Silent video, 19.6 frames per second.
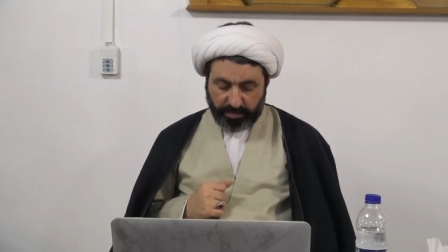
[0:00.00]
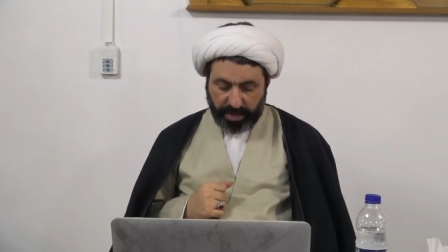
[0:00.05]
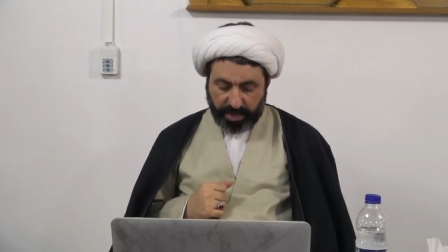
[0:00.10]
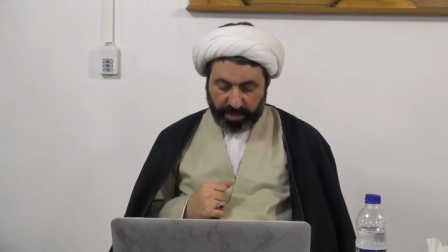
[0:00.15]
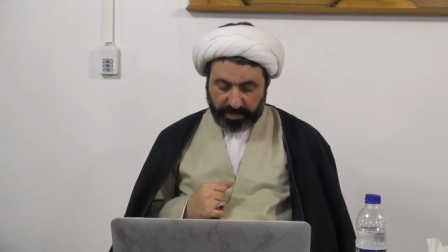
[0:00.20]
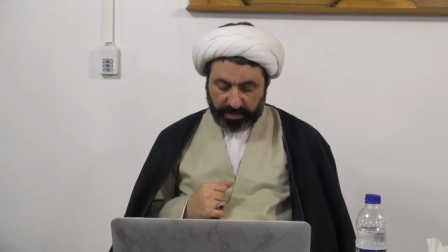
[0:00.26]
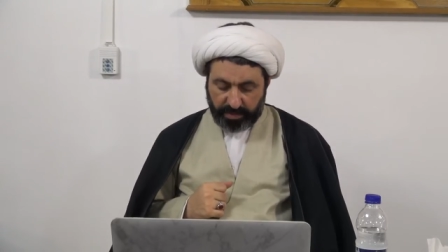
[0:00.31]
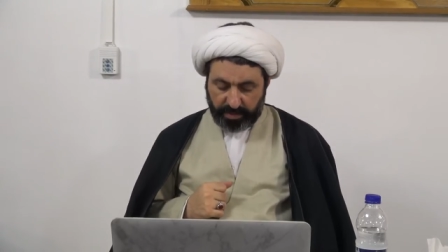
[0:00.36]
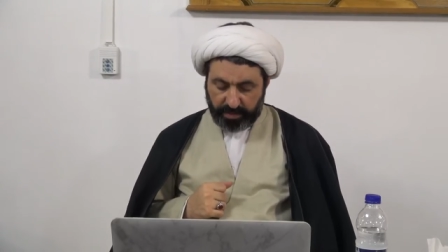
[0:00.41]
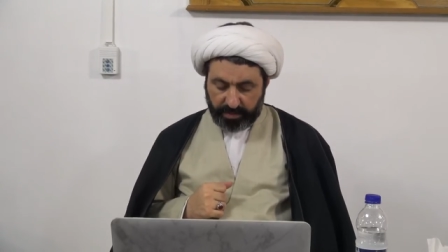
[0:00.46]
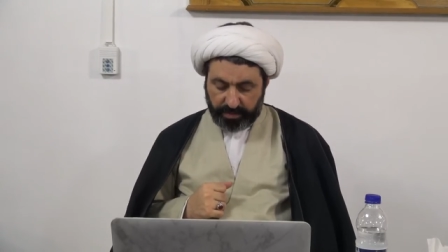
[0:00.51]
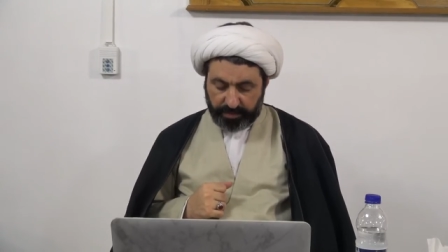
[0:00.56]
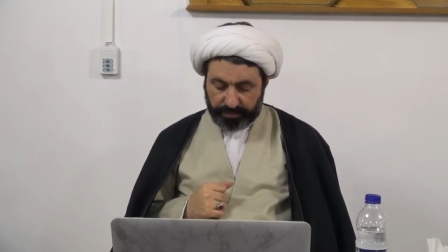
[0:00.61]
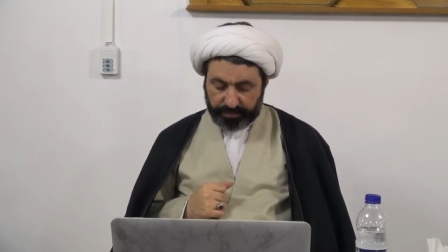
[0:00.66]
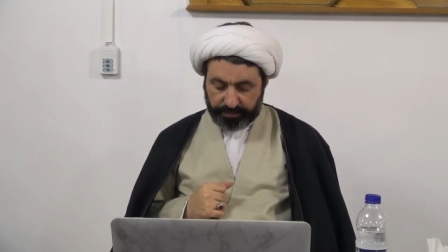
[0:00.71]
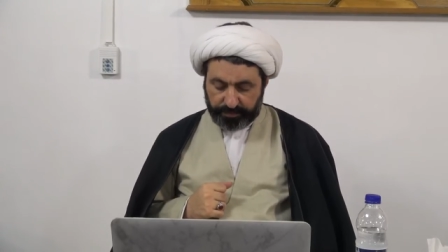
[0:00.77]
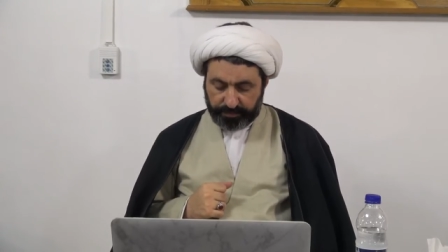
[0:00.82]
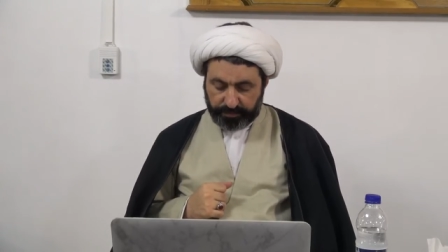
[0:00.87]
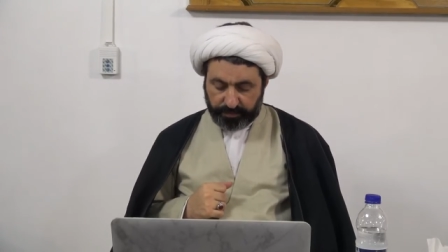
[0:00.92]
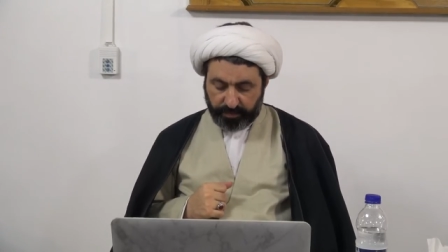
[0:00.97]
made.
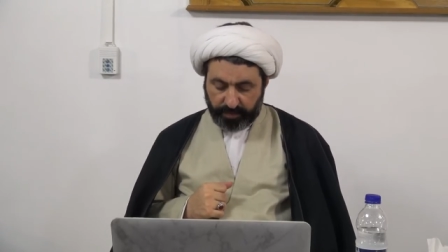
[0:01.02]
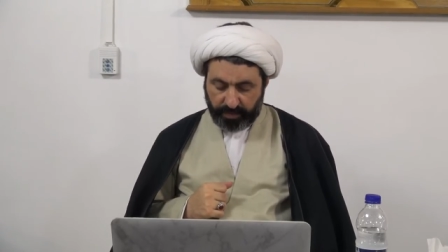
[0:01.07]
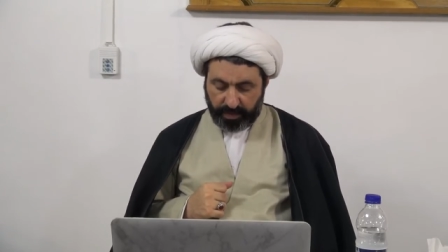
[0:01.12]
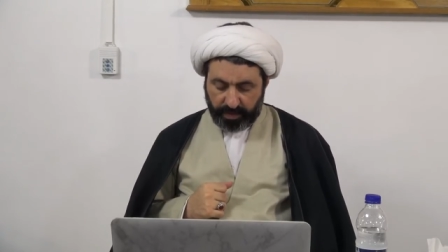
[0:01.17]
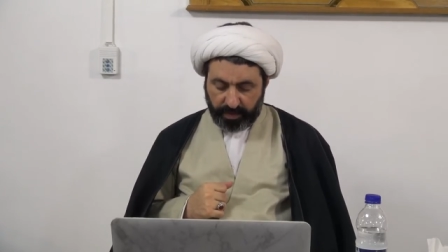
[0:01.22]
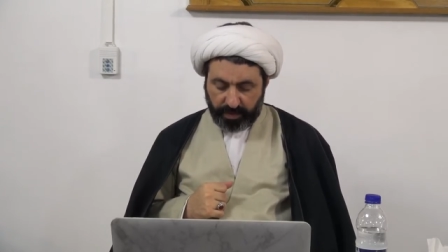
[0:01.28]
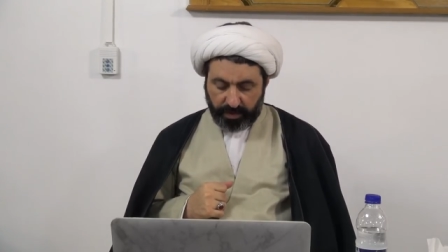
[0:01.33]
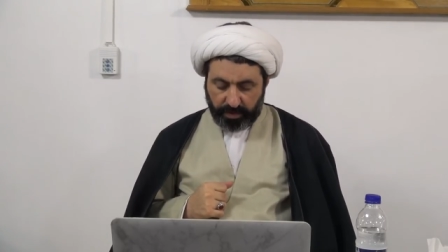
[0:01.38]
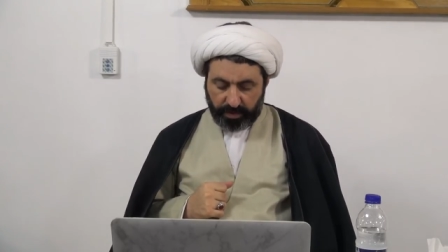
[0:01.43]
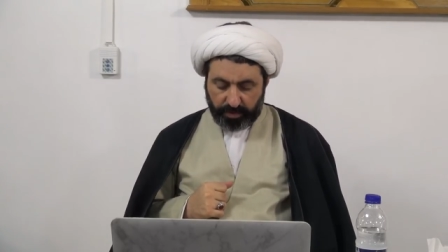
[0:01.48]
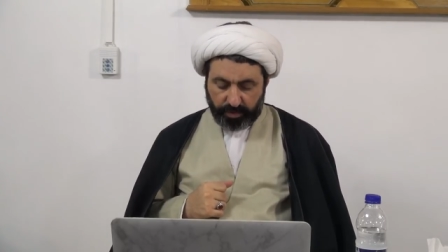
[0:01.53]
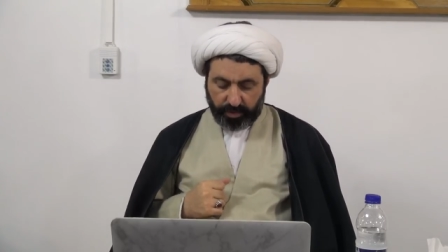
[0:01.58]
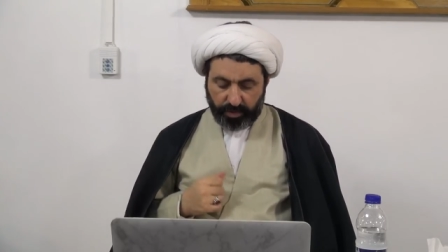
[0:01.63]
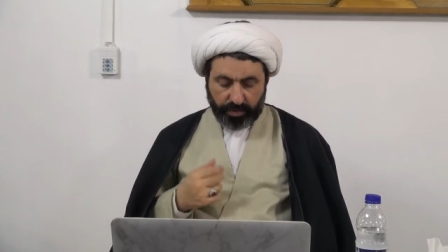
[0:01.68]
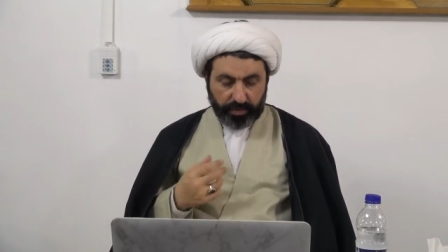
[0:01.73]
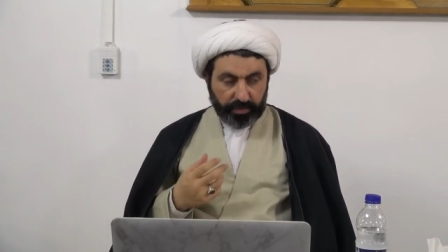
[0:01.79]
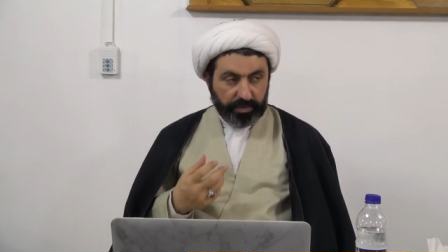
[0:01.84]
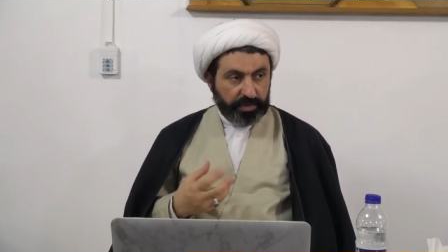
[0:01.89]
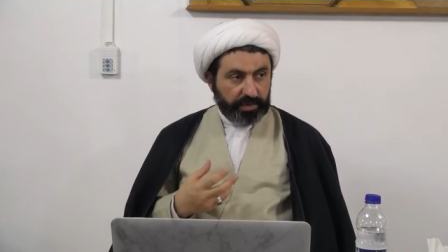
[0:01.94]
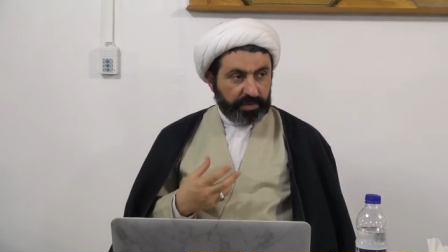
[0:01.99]

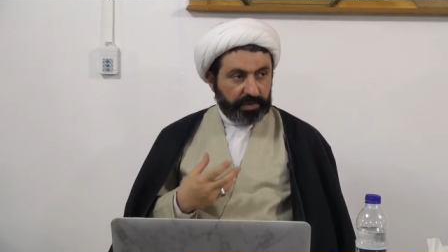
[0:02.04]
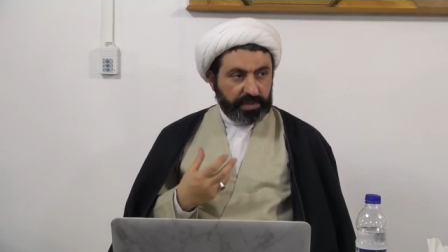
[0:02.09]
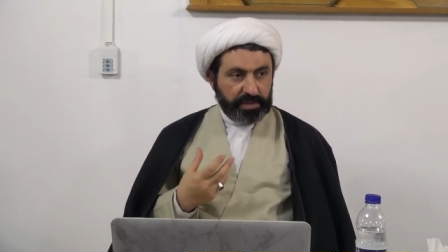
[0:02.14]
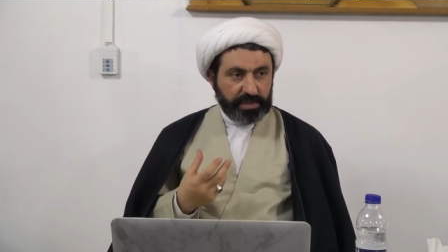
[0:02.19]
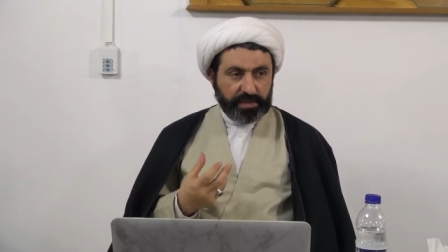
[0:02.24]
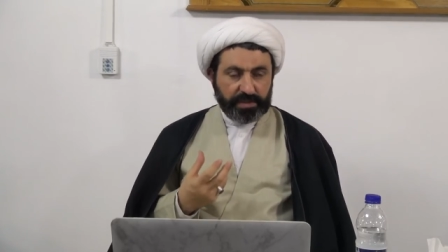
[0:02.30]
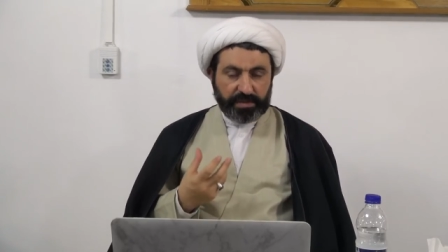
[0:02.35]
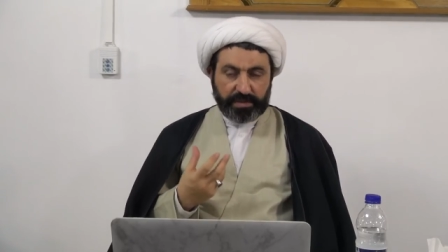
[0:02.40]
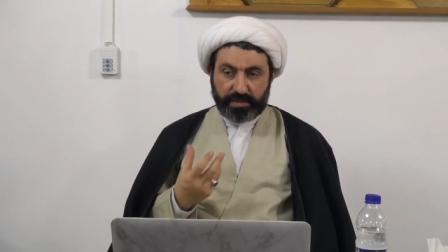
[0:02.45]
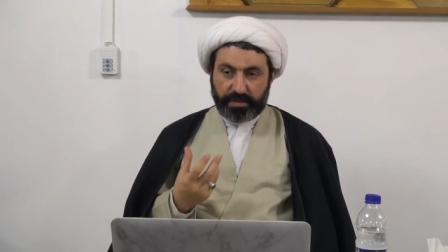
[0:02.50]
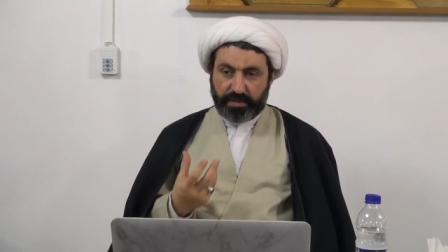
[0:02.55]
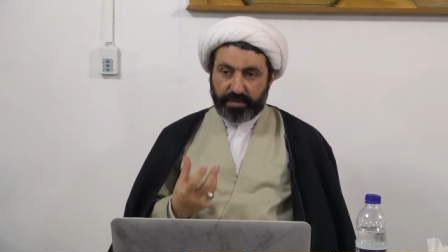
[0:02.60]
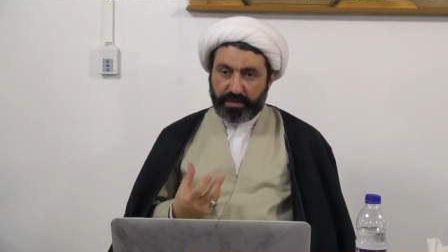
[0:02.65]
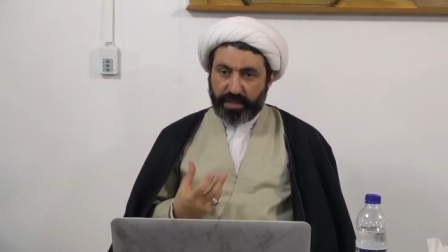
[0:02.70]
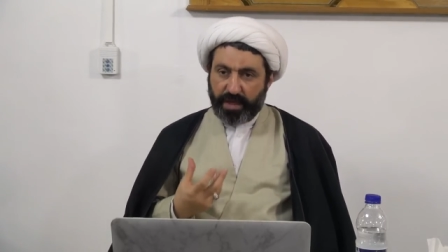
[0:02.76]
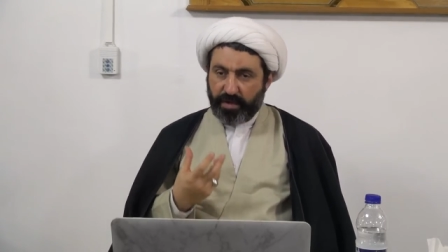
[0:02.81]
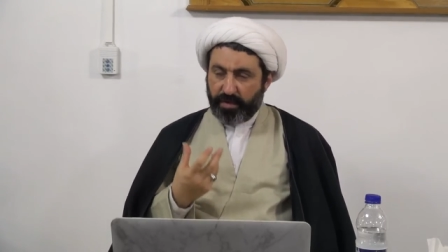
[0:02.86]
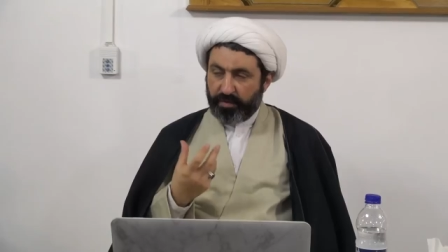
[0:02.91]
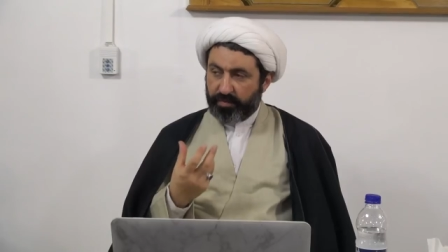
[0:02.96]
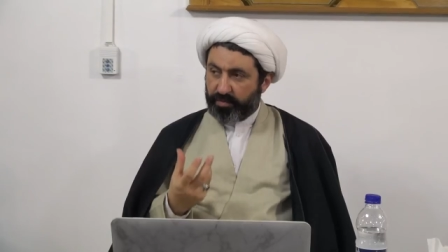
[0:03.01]
So this is
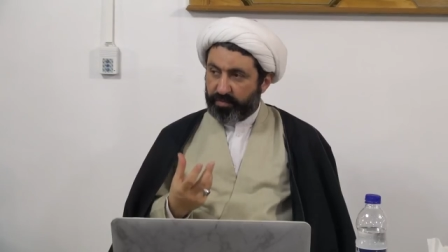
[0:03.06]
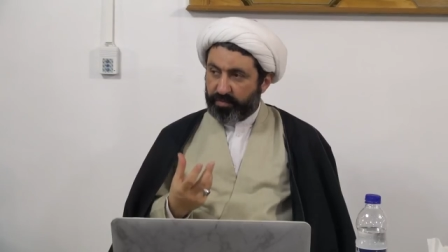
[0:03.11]
now